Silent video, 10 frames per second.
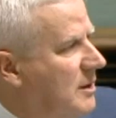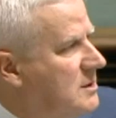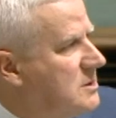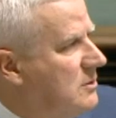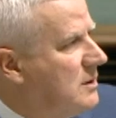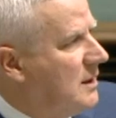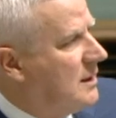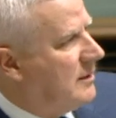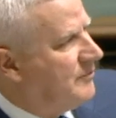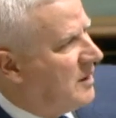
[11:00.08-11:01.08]
to
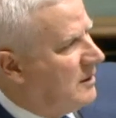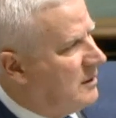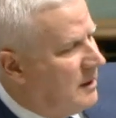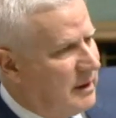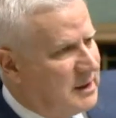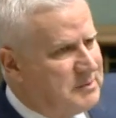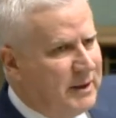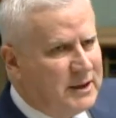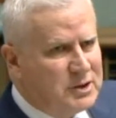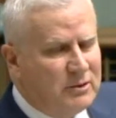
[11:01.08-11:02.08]
the
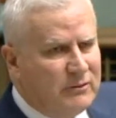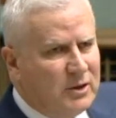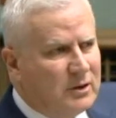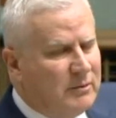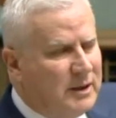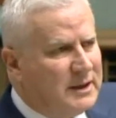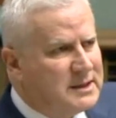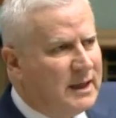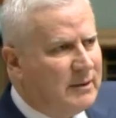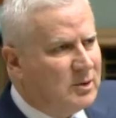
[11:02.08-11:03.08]
Expenditure Review Committee
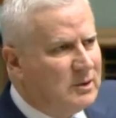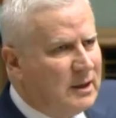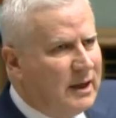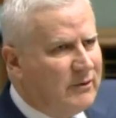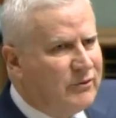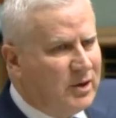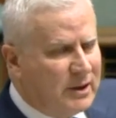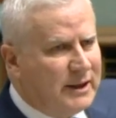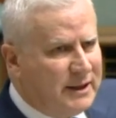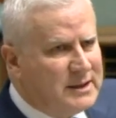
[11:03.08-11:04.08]
table and
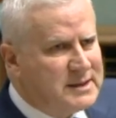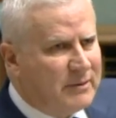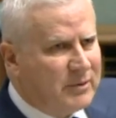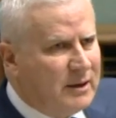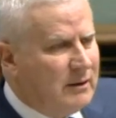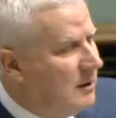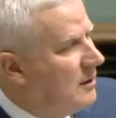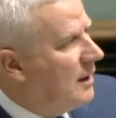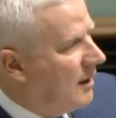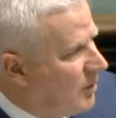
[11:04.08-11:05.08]
finally did something
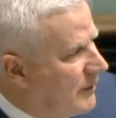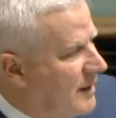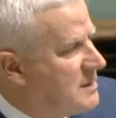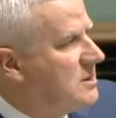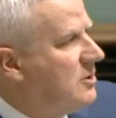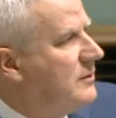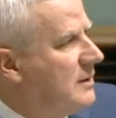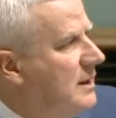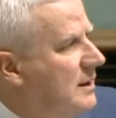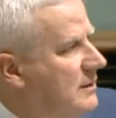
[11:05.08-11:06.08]
when they signed
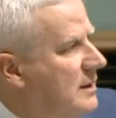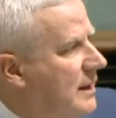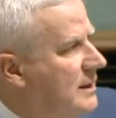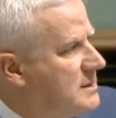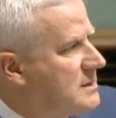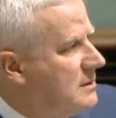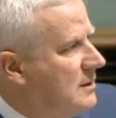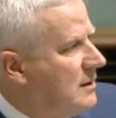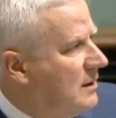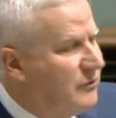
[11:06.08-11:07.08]
the latest
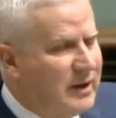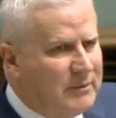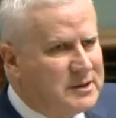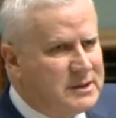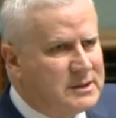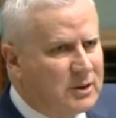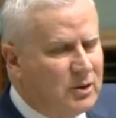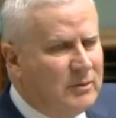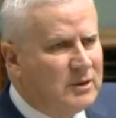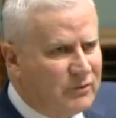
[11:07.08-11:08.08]
pharmacists
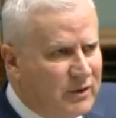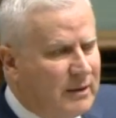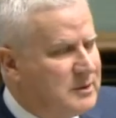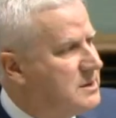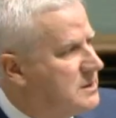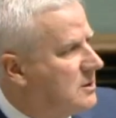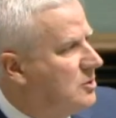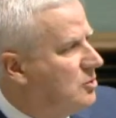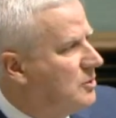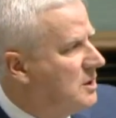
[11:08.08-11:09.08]
agreement, the pharmacists
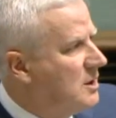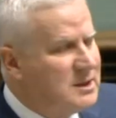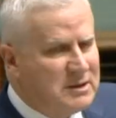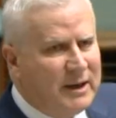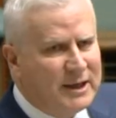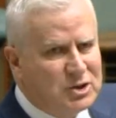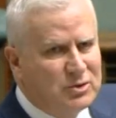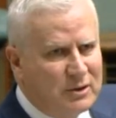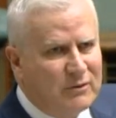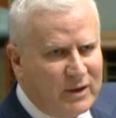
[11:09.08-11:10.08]
accord, to make
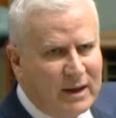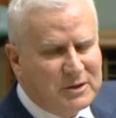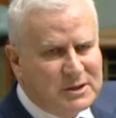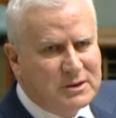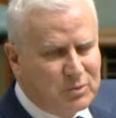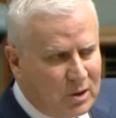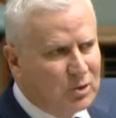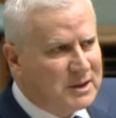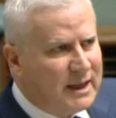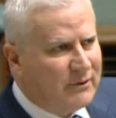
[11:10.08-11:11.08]
sure that pharmacists were
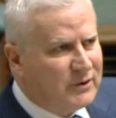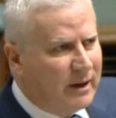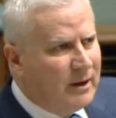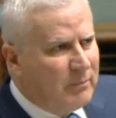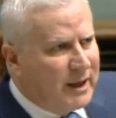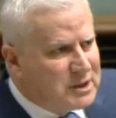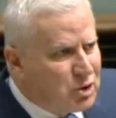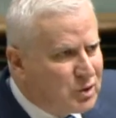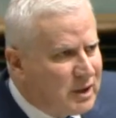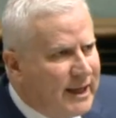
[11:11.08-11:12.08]
looked after. But it
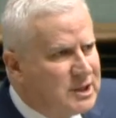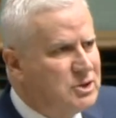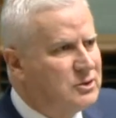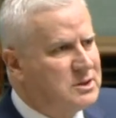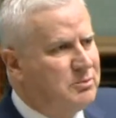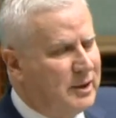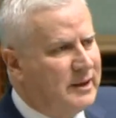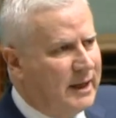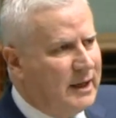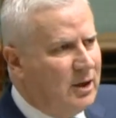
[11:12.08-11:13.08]
took the Nationals to bring
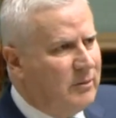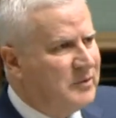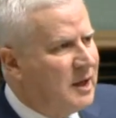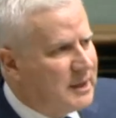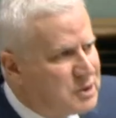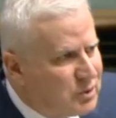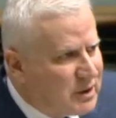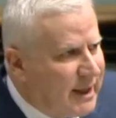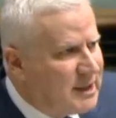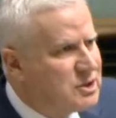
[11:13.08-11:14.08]
that home. It took the
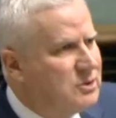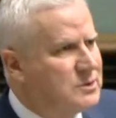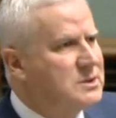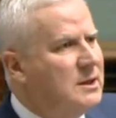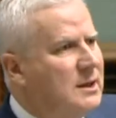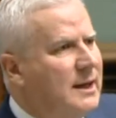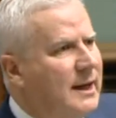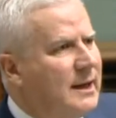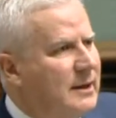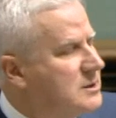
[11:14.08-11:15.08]
Nationals
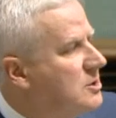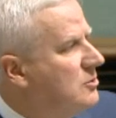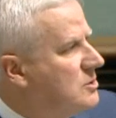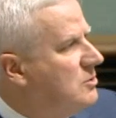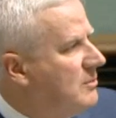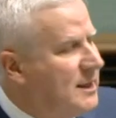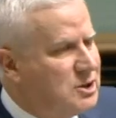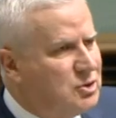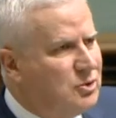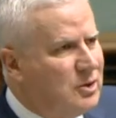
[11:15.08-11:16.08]
to make
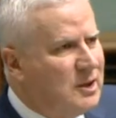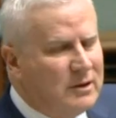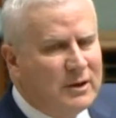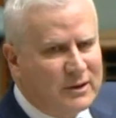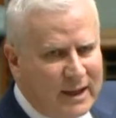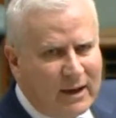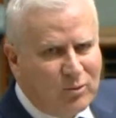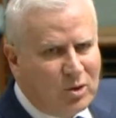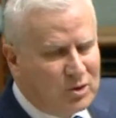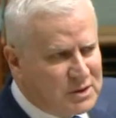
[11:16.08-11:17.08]
sure that that
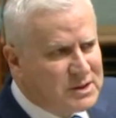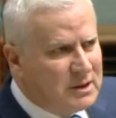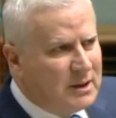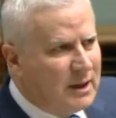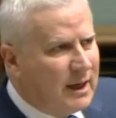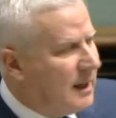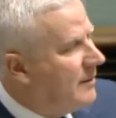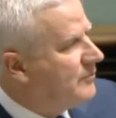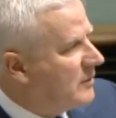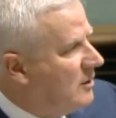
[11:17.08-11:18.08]
was
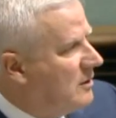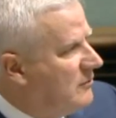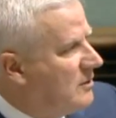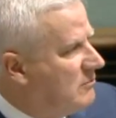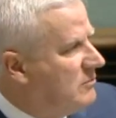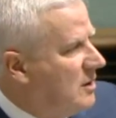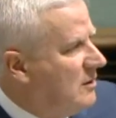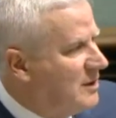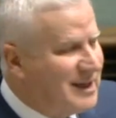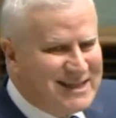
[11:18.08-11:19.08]

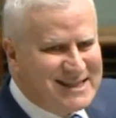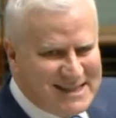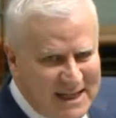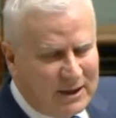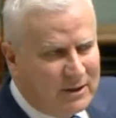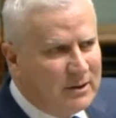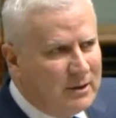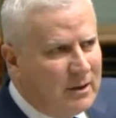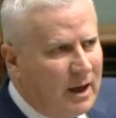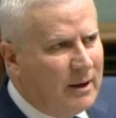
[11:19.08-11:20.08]
even considered
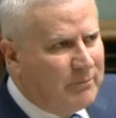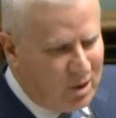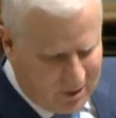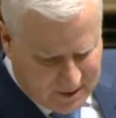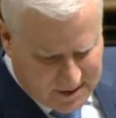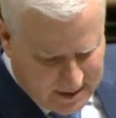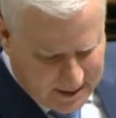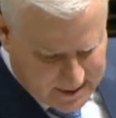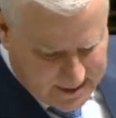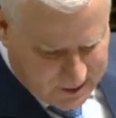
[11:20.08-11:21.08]
by this
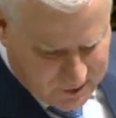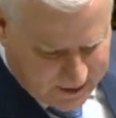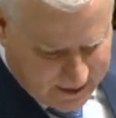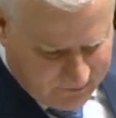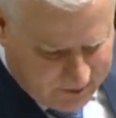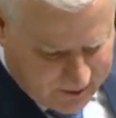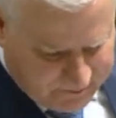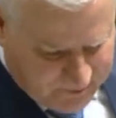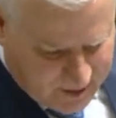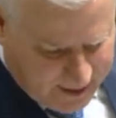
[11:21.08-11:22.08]
city-centric government.
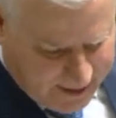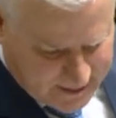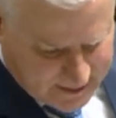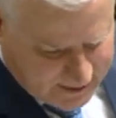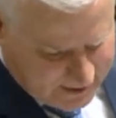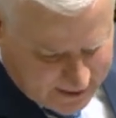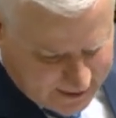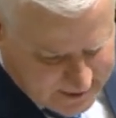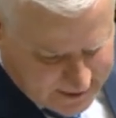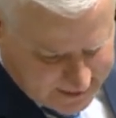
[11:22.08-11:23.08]
And
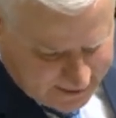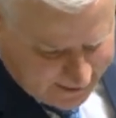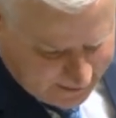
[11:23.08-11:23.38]
as I say,